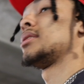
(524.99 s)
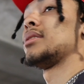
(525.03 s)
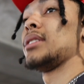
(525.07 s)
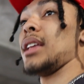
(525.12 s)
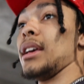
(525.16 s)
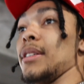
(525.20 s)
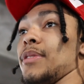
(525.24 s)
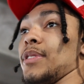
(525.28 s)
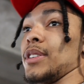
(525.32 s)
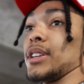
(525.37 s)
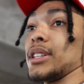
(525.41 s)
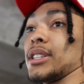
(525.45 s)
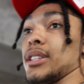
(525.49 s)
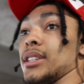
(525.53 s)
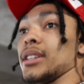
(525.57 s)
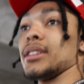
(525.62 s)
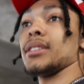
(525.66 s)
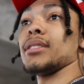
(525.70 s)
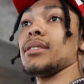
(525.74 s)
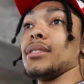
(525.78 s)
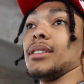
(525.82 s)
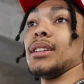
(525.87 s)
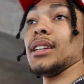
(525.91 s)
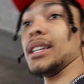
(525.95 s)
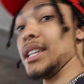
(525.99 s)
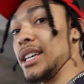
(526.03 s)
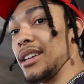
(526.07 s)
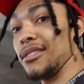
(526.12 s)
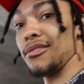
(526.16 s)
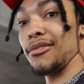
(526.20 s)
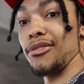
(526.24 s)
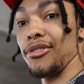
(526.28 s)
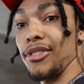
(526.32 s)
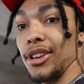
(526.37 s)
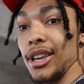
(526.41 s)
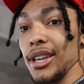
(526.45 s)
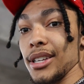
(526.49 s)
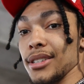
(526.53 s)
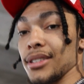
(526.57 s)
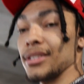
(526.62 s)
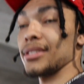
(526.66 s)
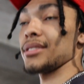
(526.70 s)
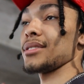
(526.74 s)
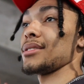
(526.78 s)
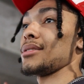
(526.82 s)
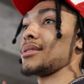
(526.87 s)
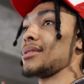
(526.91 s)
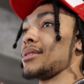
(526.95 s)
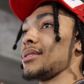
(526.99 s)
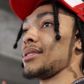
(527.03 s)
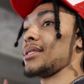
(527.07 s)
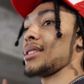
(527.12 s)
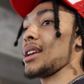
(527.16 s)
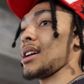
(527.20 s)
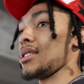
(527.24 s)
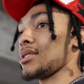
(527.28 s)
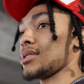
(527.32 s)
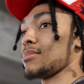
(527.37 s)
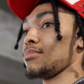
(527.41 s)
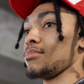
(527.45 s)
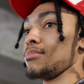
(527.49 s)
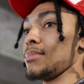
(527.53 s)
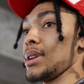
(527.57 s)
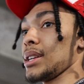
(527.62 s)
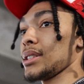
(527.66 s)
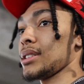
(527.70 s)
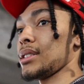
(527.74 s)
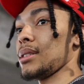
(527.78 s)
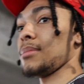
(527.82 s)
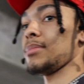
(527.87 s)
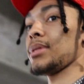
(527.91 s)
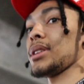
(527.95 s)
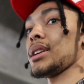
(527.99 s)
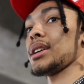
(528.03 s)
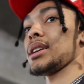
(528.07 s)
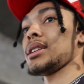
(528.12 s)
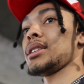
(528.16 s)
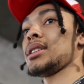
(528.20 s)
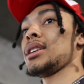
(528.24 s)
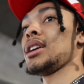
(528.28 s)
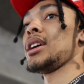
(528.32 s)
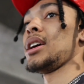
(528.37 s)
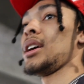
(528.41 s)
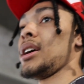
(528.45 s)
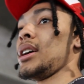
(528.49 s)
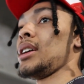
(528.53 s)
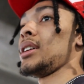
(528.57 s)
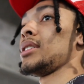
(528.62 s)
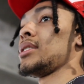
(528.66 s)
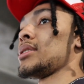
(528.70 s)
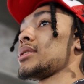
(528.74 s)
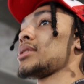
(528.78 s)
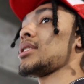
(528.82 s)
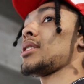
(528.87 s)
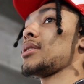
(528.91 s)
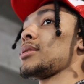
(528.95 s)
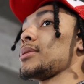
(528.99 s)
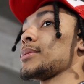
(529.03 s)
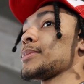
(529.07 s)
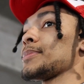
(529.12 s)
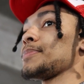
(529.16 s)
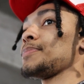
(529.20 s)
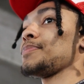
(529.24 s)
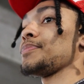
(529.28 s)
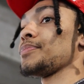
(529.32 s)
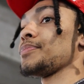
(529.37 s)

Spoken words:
They fixed it, it didn't fix, and now it's messed up again. So